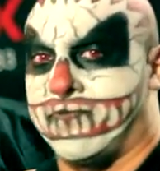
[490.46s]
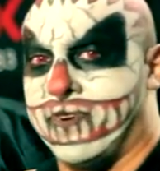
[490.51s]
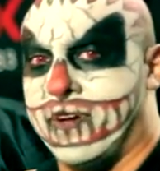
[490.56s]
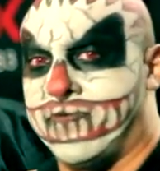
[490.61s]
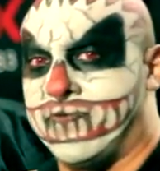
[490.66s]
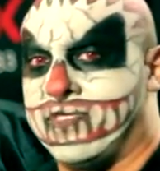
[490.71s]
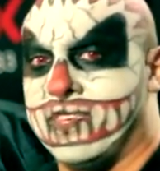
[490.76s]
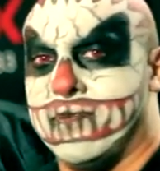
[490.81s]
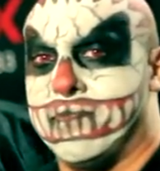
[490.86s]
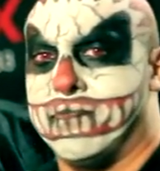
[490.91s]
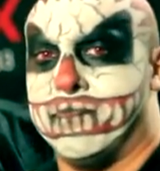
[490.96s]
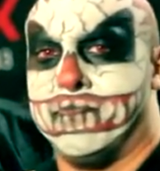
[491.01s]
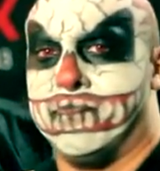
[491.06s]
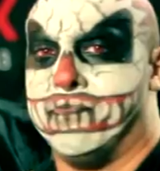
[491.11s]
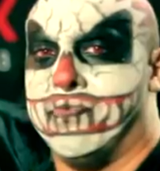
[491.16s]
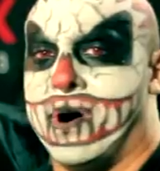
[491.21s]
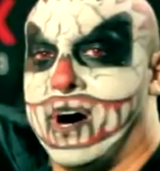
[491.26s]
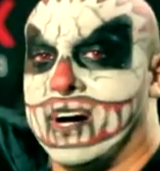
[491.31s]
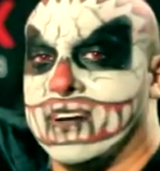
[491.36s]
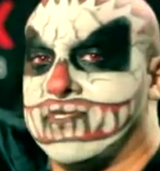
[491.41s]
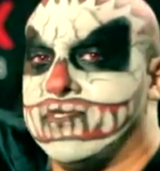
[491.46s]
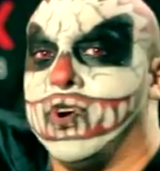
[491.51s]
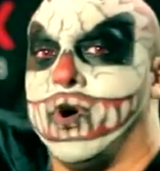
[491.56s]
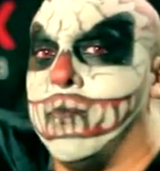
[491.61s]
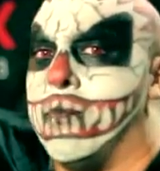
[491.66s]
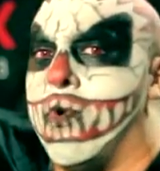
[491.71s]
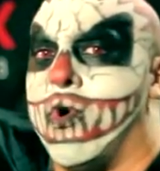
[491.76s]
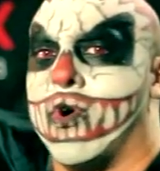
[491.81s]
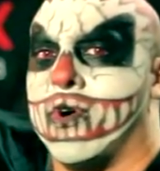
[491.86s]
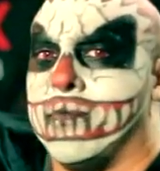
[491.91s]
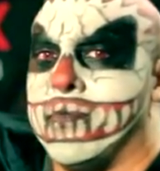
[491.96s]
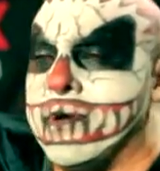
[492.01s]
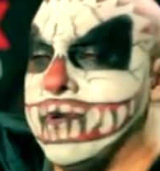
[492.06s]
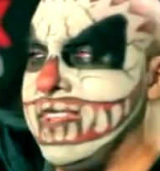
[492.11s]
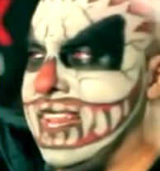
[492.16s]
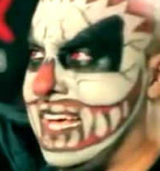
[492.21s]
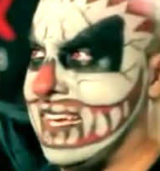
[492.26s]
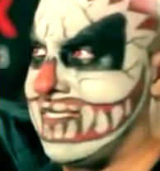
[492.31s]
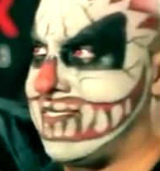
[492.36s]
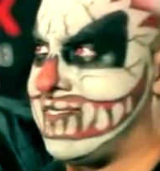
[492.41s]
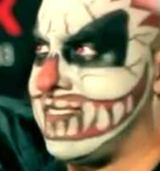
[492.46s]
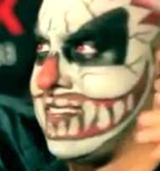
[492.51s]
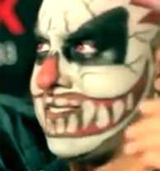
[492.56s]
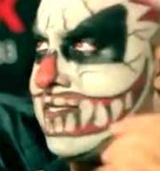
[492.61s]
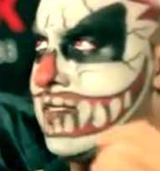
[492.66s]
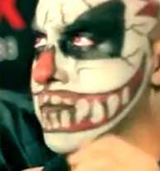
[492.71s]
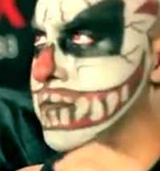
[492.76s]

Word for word: 50 bucks, no more, maybe like 60